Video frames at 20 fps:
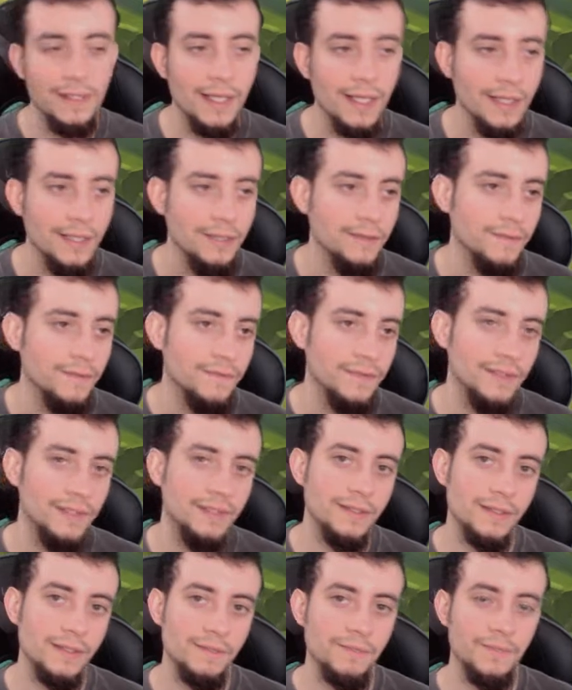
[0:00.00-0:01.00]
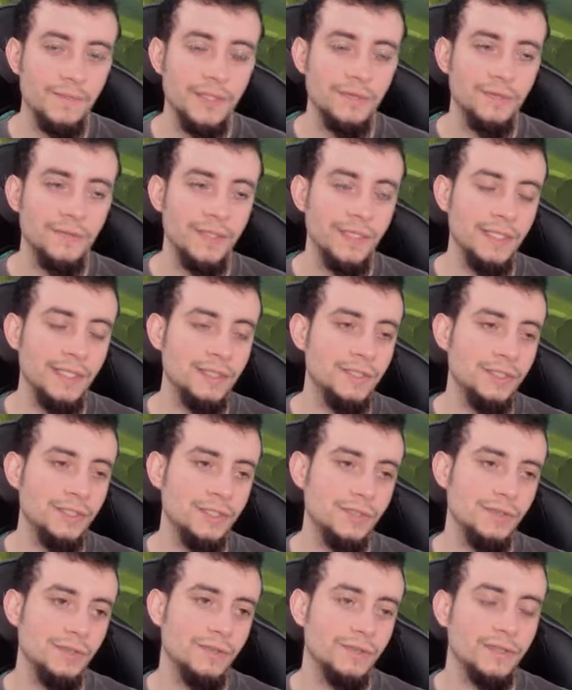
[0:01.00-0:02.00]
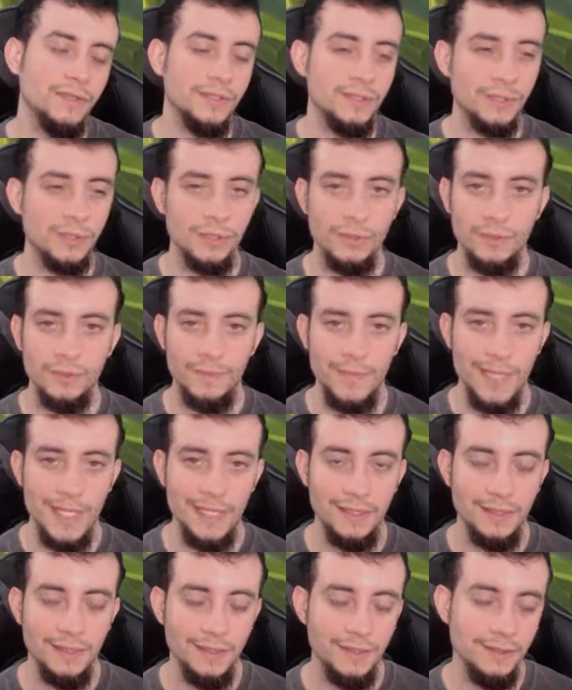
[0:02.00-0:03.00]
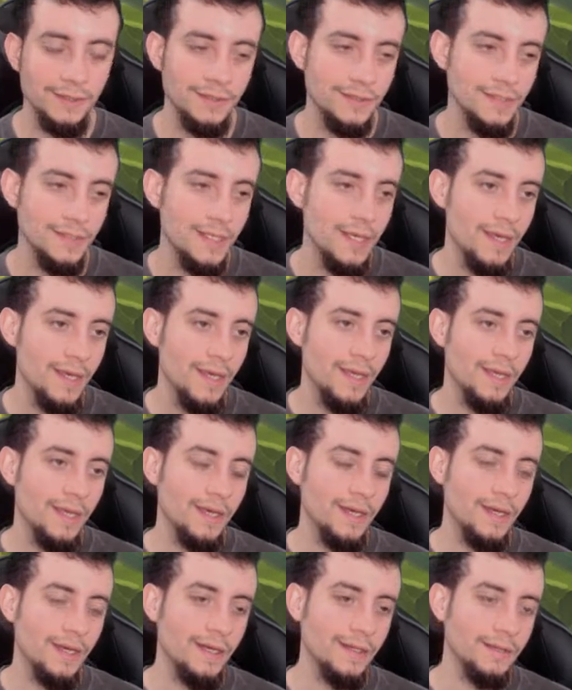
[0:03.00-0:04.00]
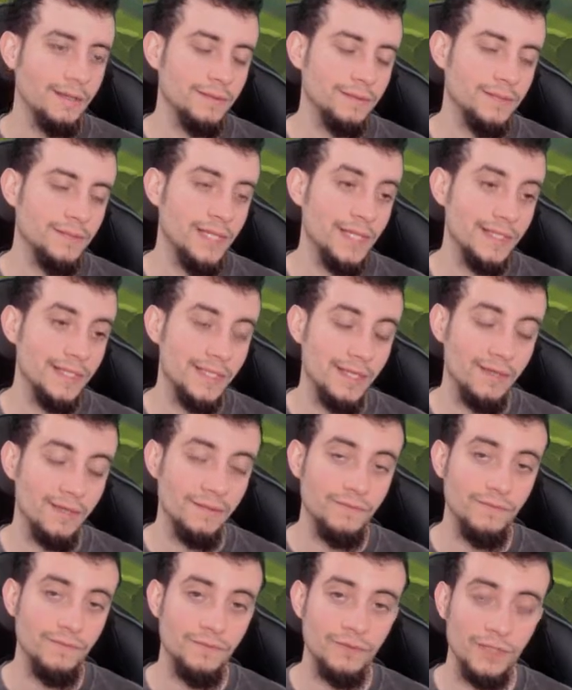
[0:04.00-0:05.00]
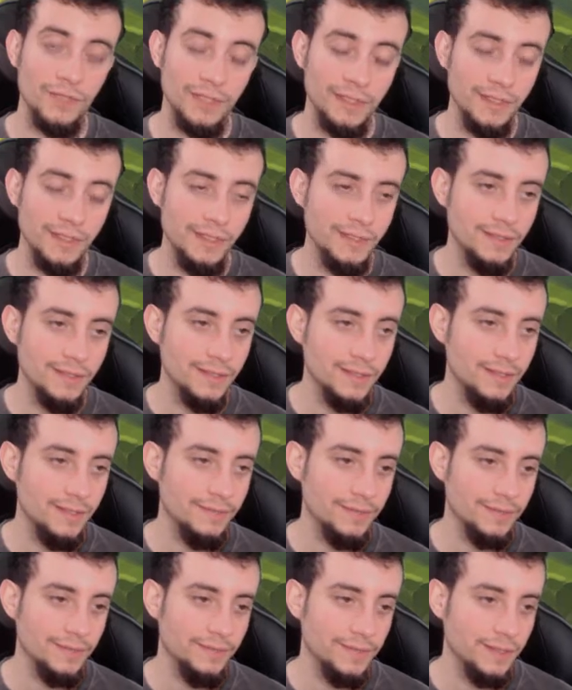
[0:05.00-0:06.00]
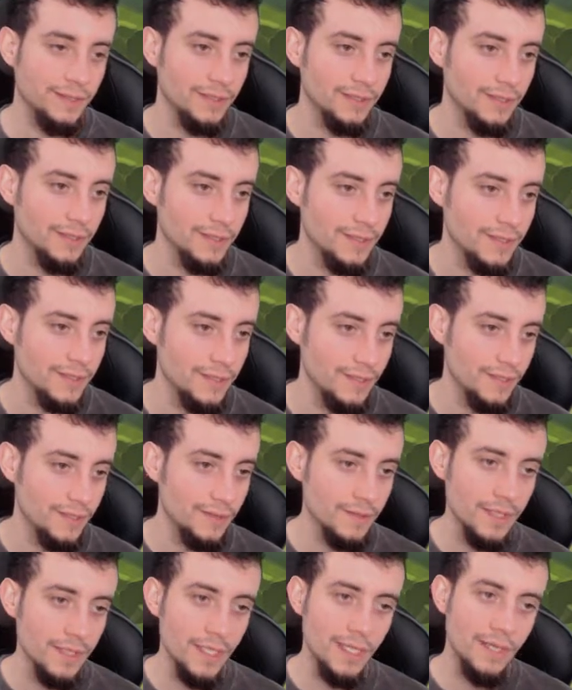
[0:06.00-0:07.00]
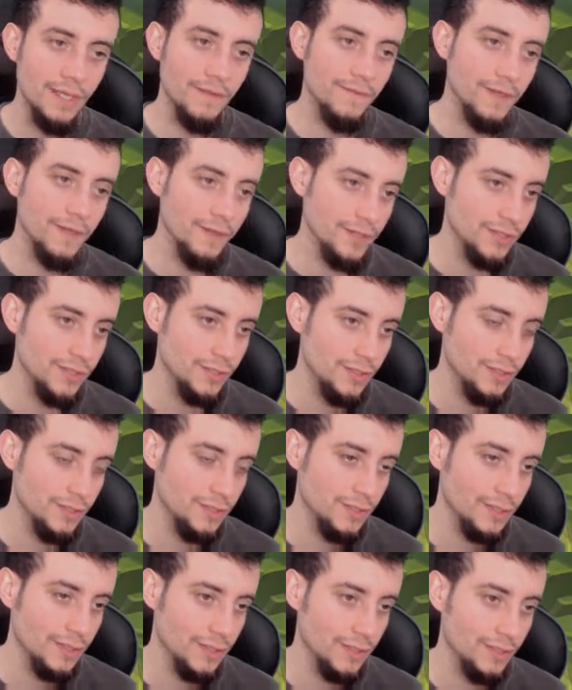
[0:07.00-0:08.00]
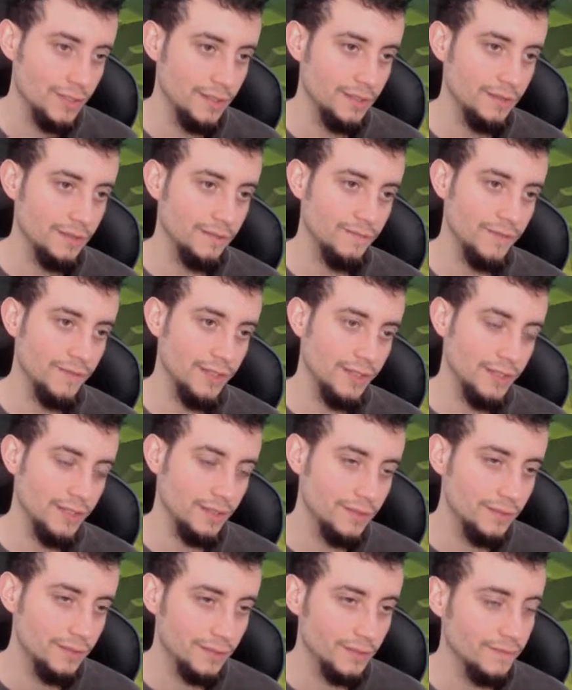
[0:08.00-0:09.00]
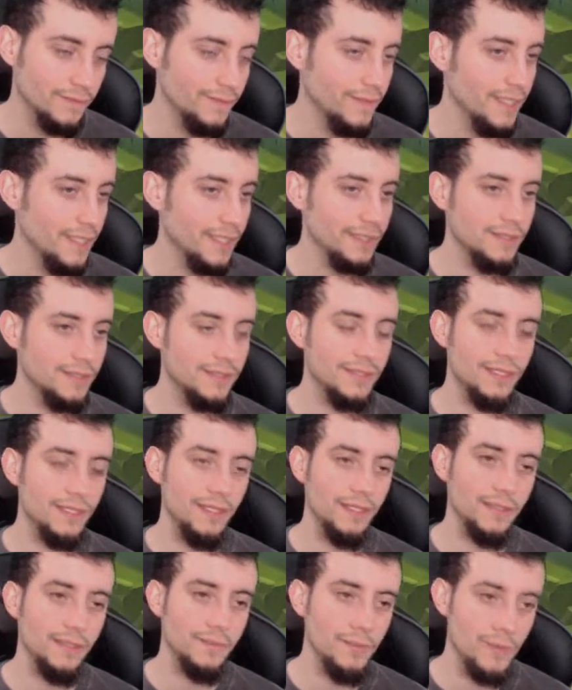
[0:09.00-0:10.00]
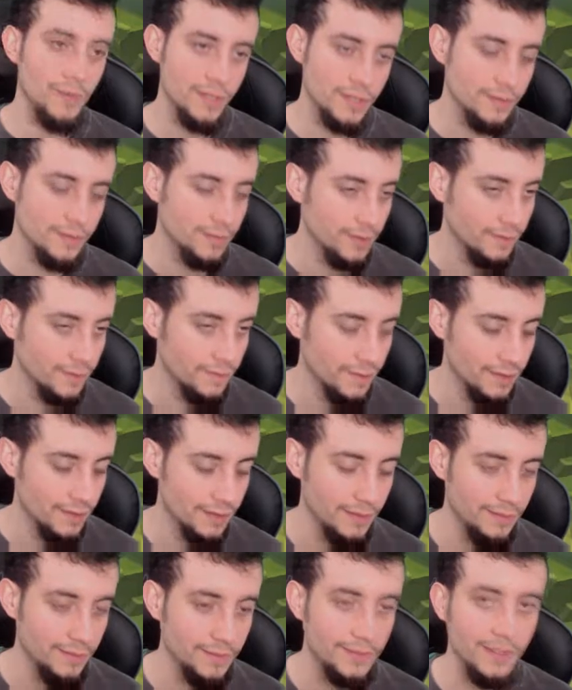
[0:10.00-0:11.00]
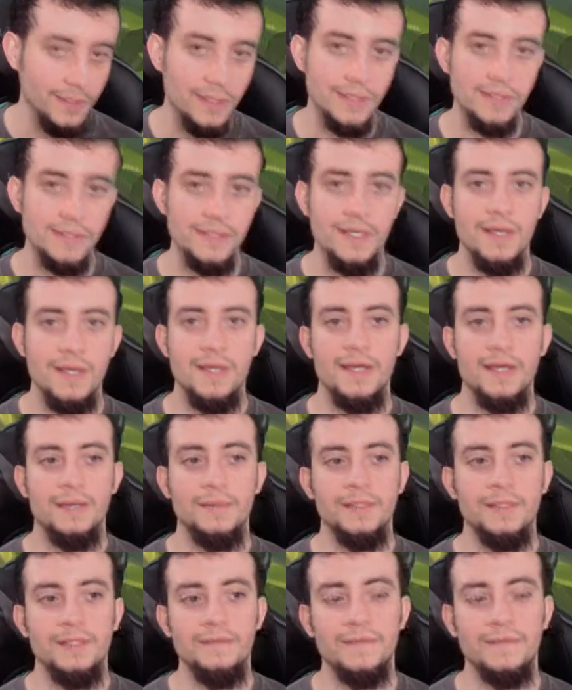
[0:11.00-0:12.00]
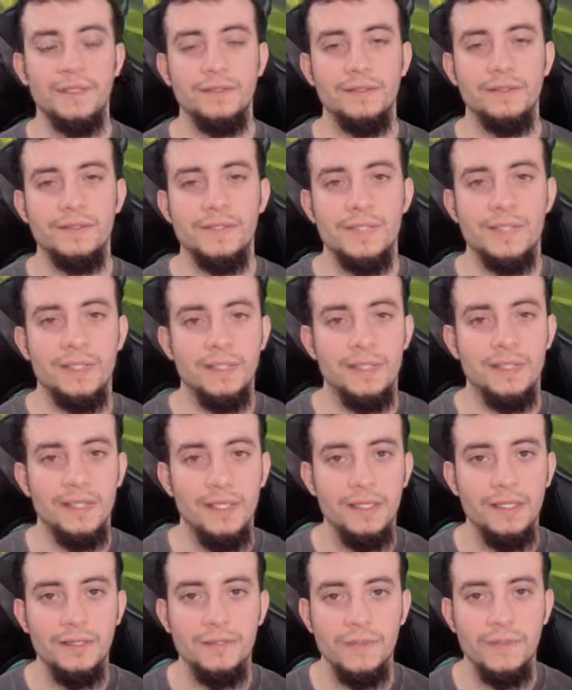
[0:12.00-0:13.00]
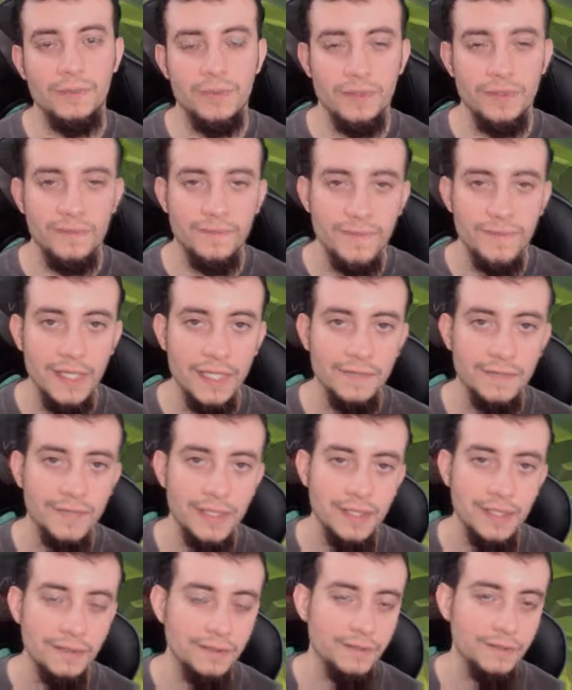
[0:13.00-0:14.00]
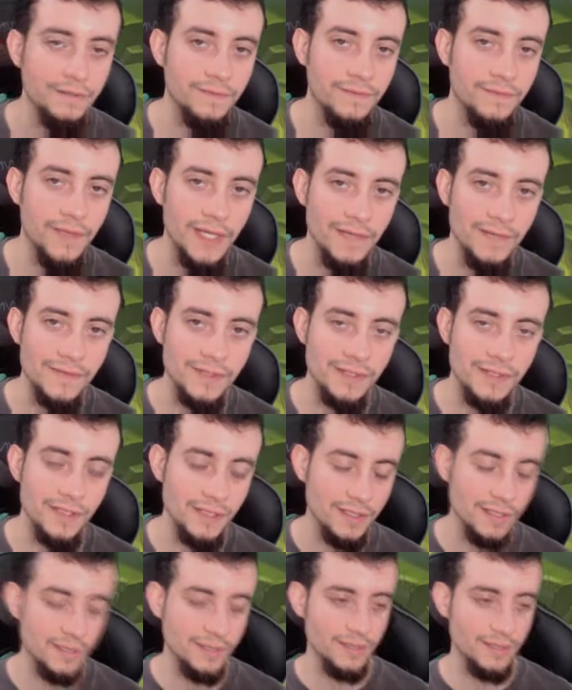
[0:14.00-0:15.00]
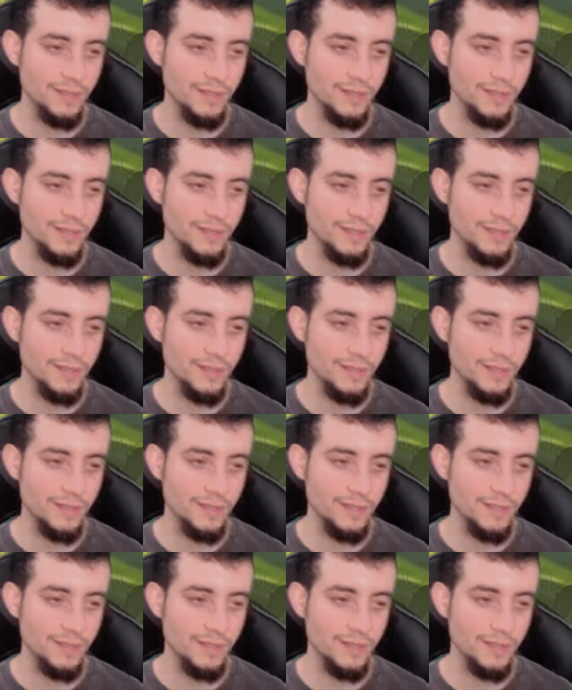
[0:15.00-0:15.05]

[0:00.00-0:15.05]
any of the mid-range or control Paladins decks that run these Libram cards. So very strong card, very cool effect, and more support for the Libram cards. I'm going to give Elder Attendant a 3.5 out of 5 stars.